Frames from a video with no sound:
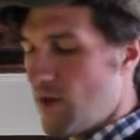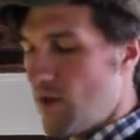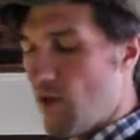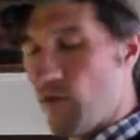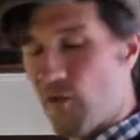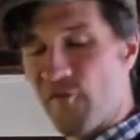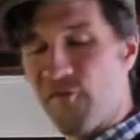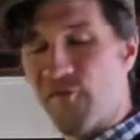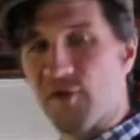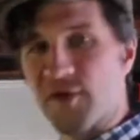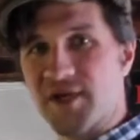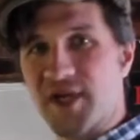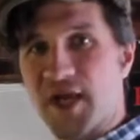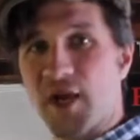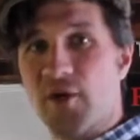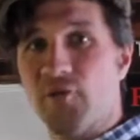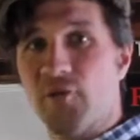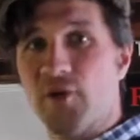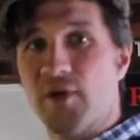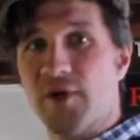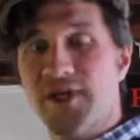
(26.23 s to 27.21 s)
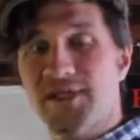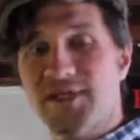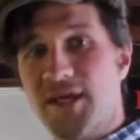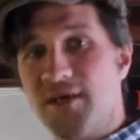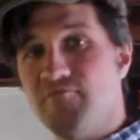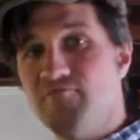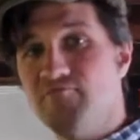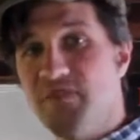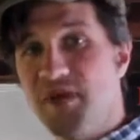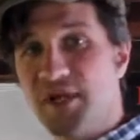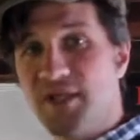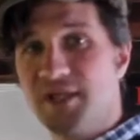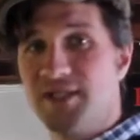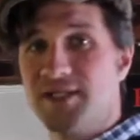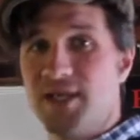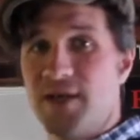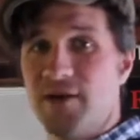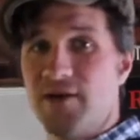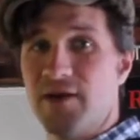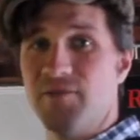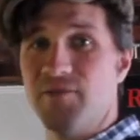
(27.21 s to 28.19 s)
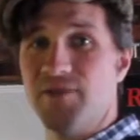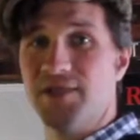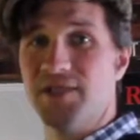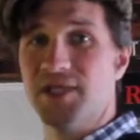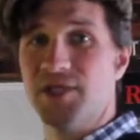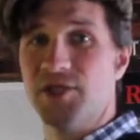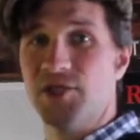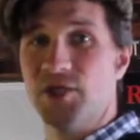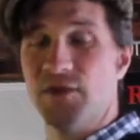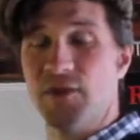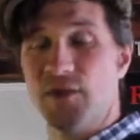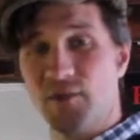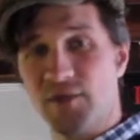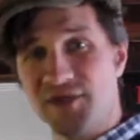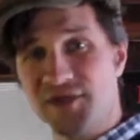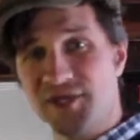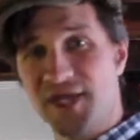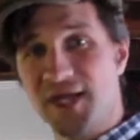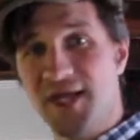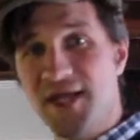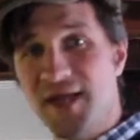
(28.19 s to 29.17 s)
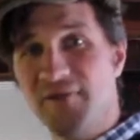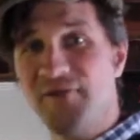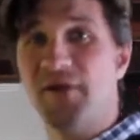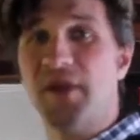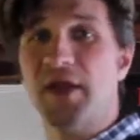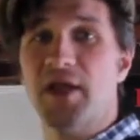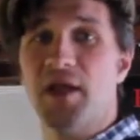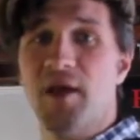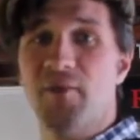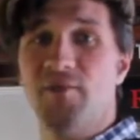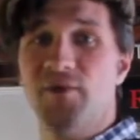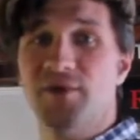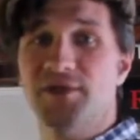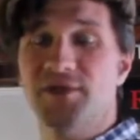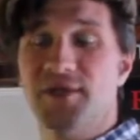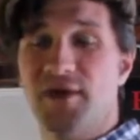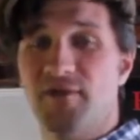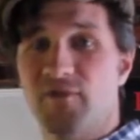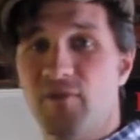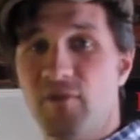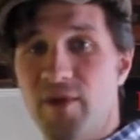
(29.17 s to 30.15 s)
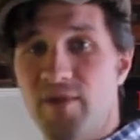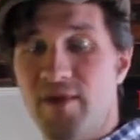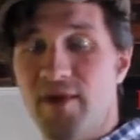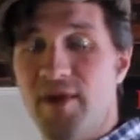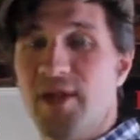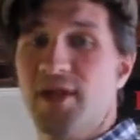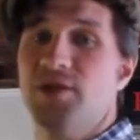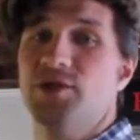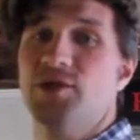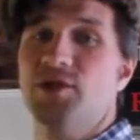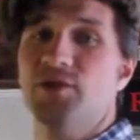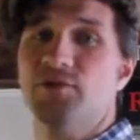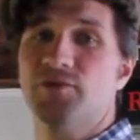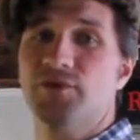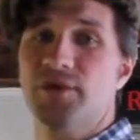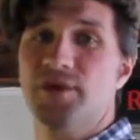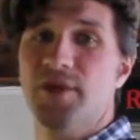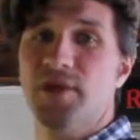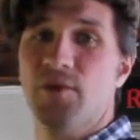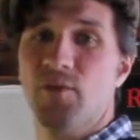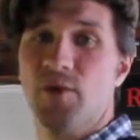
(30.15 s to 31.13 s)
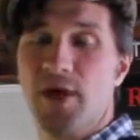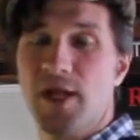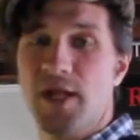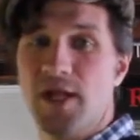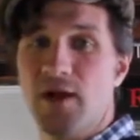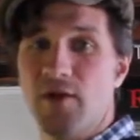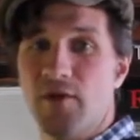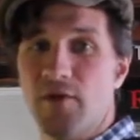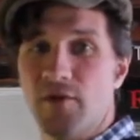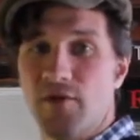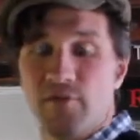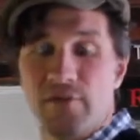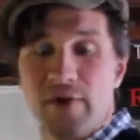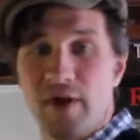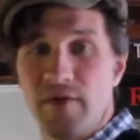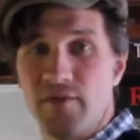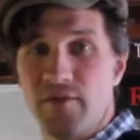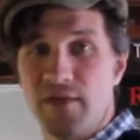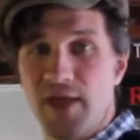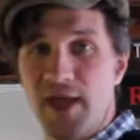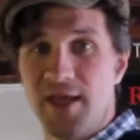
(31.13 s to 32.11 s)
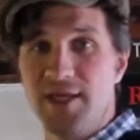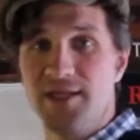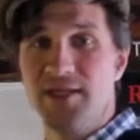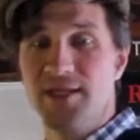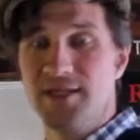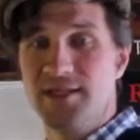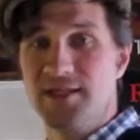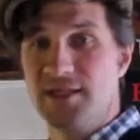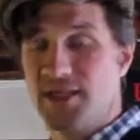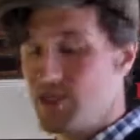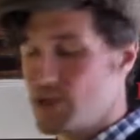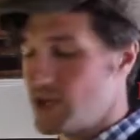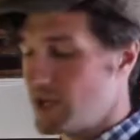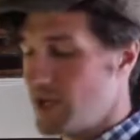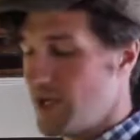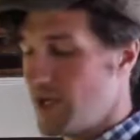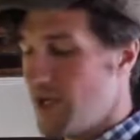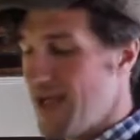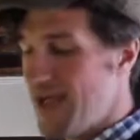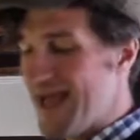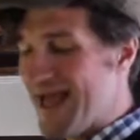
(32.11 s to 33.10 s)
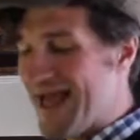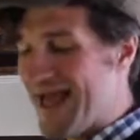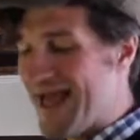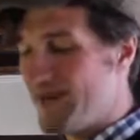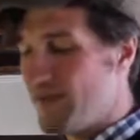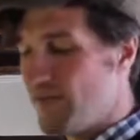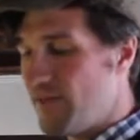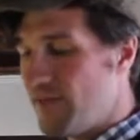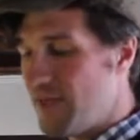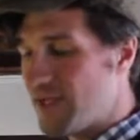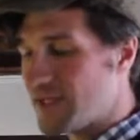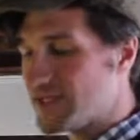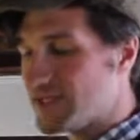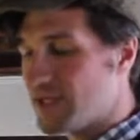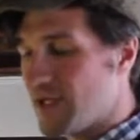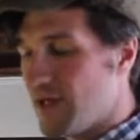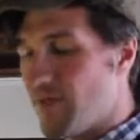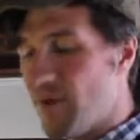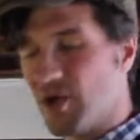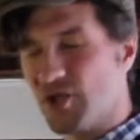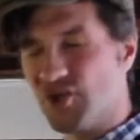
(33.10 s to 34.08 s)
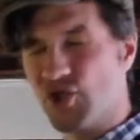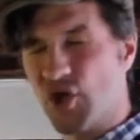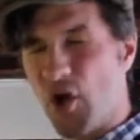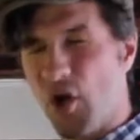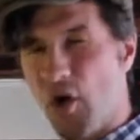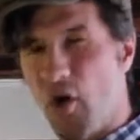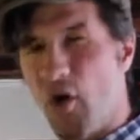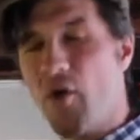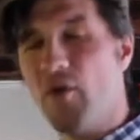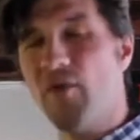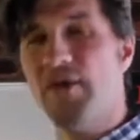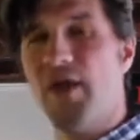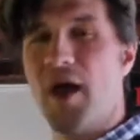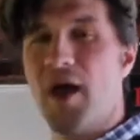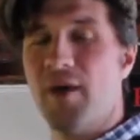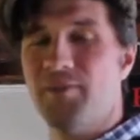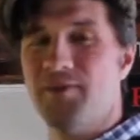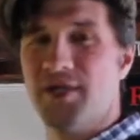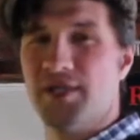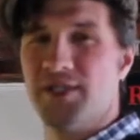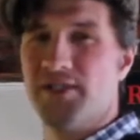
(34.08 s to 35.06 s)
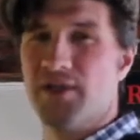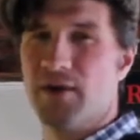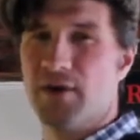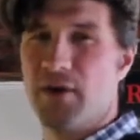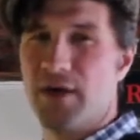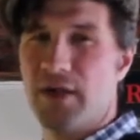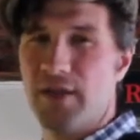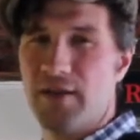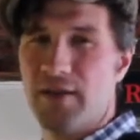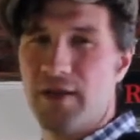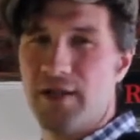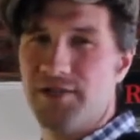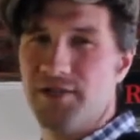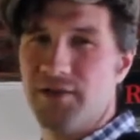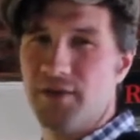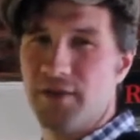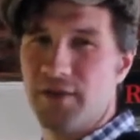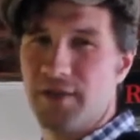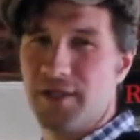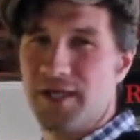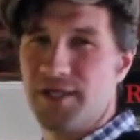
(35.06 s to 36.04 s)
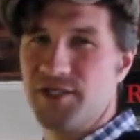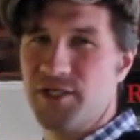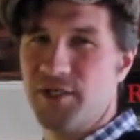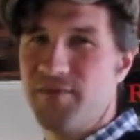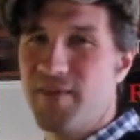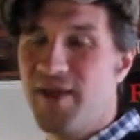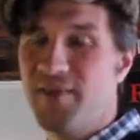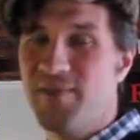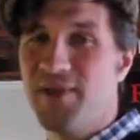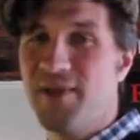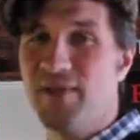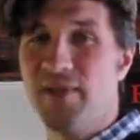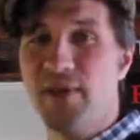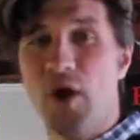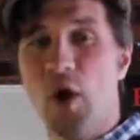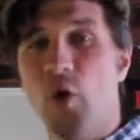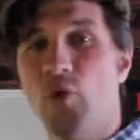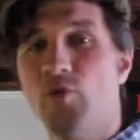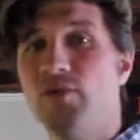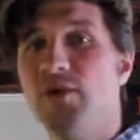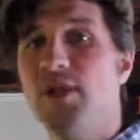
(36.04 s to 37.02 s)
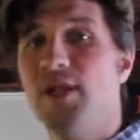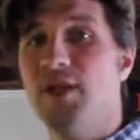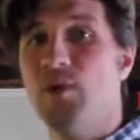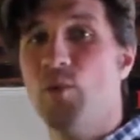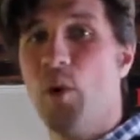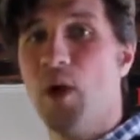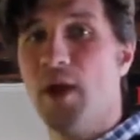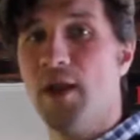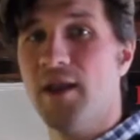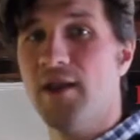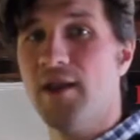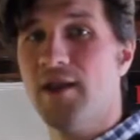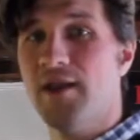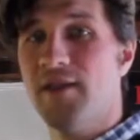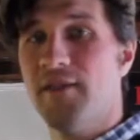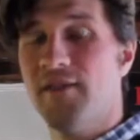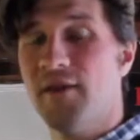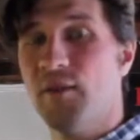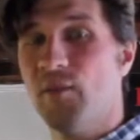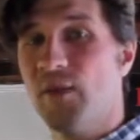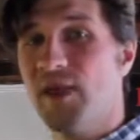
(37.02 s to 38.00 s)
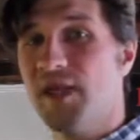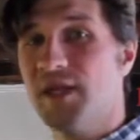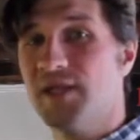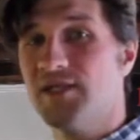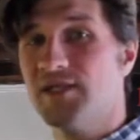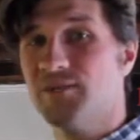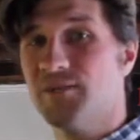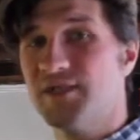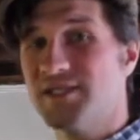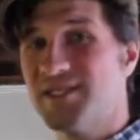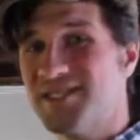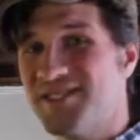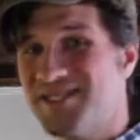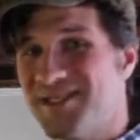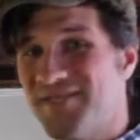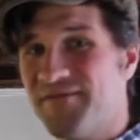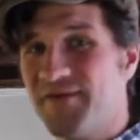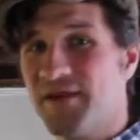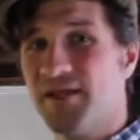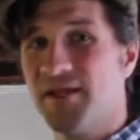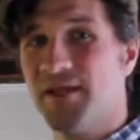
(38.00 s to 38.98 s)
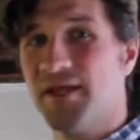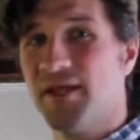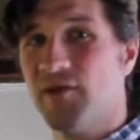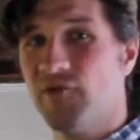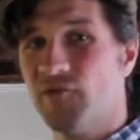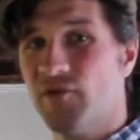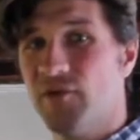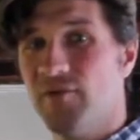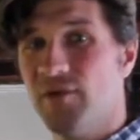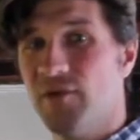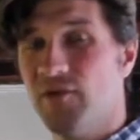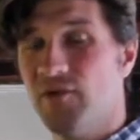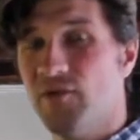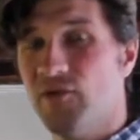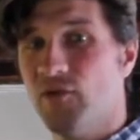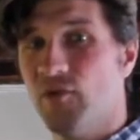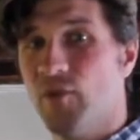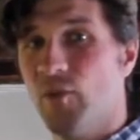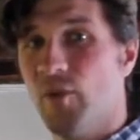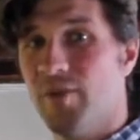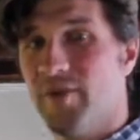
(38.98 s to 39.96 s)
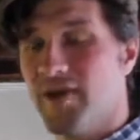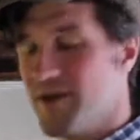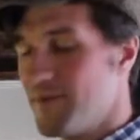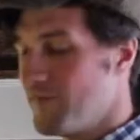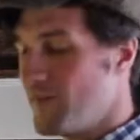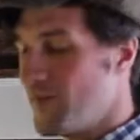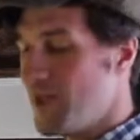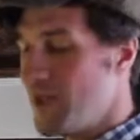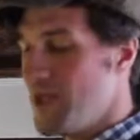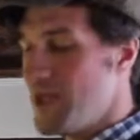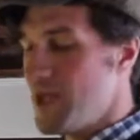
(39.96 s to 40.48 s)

Although Fort Ticonderoga is a military position, there were significant numbers of women and children that were here throughout the 18th century. And this, amongst all the objects in our archaeological collection, may be the only one that we can specifically attribute to a woman.